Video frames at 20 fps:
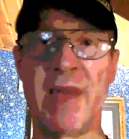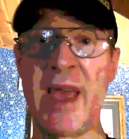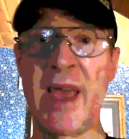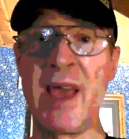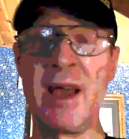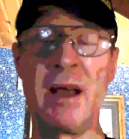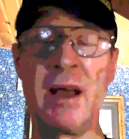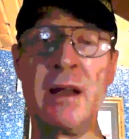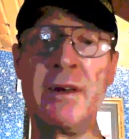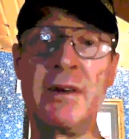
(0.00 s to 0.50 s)

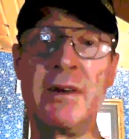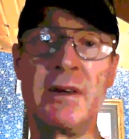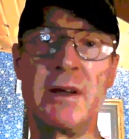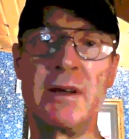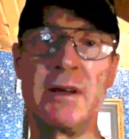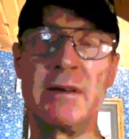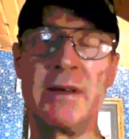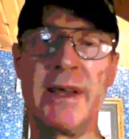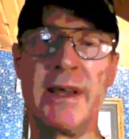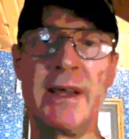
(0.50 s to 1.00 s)
and
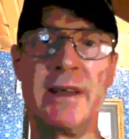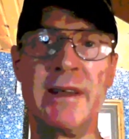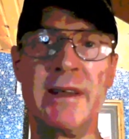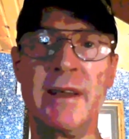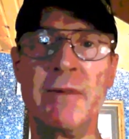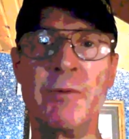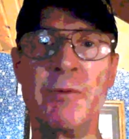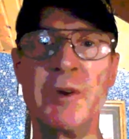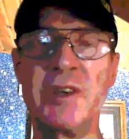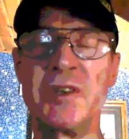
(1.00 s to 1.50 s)

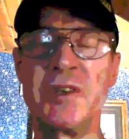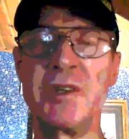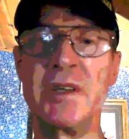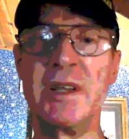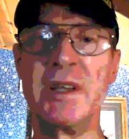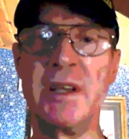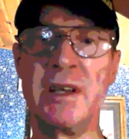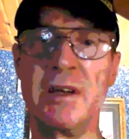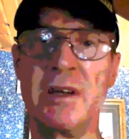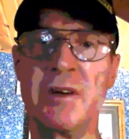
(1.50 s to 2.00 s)
in recent
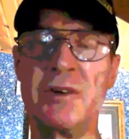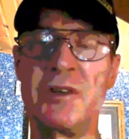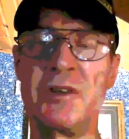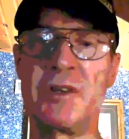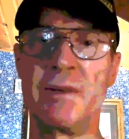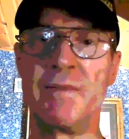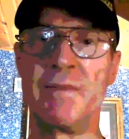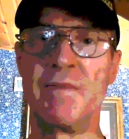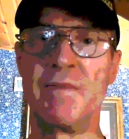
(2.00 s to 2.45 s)
years